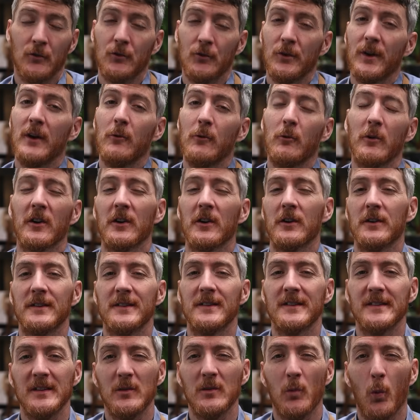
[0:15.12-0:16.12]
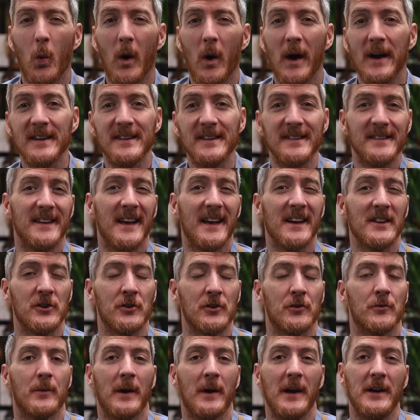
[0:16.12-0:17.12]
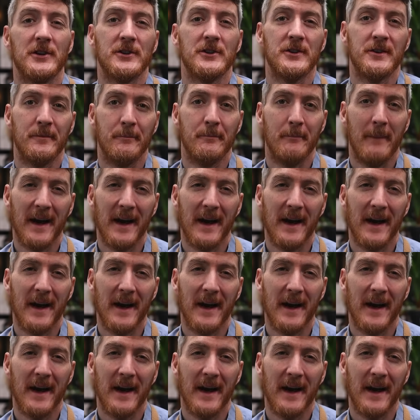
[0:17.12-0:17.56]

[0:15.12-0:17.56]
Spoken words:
Today we're going to see why saturation